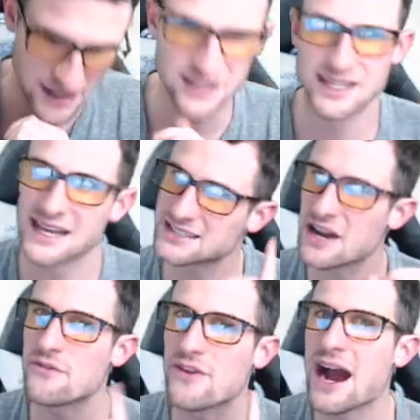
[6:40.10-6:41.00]
unless I
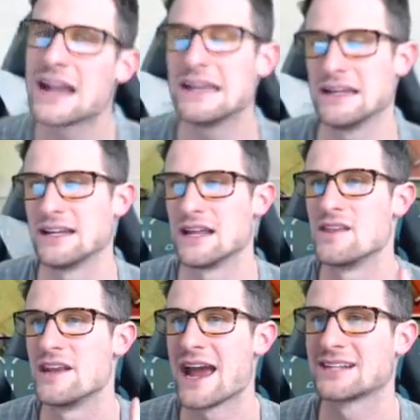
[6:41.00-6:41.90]
find it in the
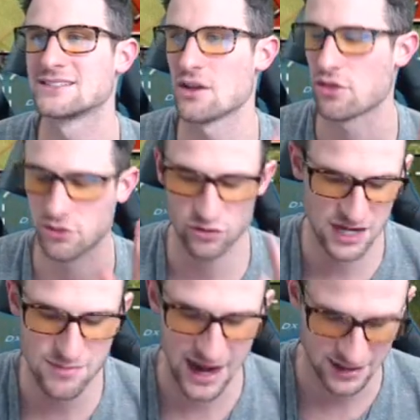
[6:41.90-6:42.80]
next three
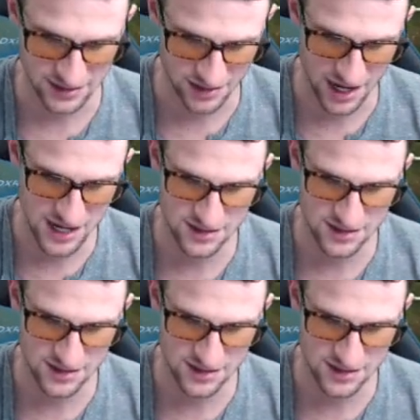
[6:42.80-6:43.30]
bases, all right?